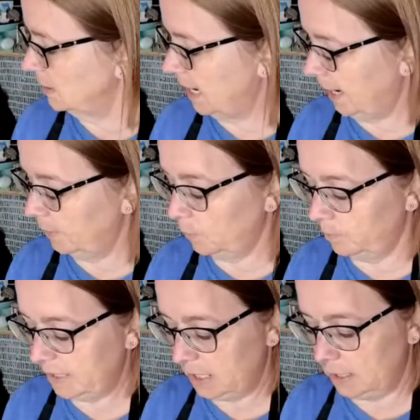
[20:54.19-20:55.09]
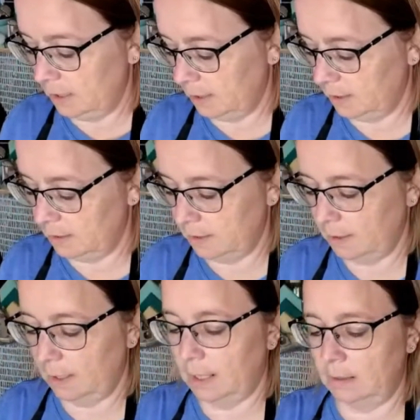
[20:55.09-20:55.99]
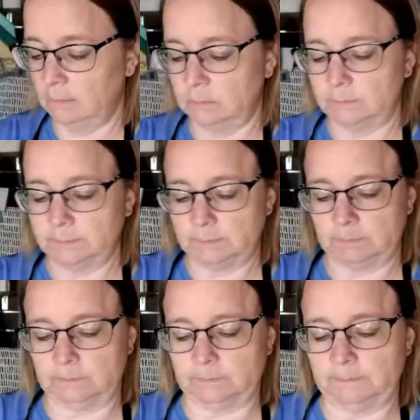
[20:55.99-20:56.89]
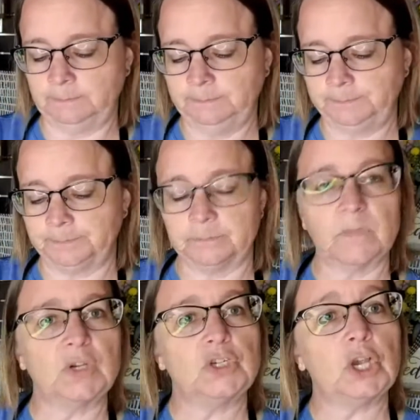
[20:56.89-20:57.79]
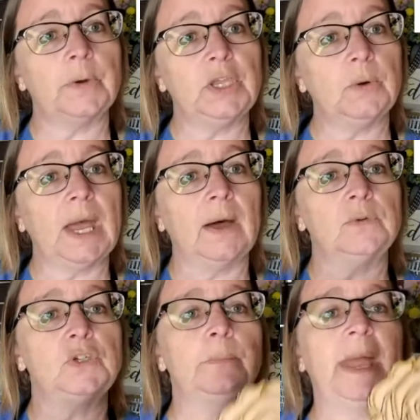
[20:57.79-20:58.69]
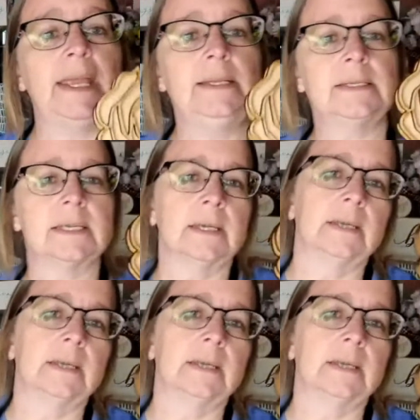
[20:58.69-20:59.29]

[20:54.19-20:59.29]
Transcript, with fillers: that I will be um, Showing you how to paint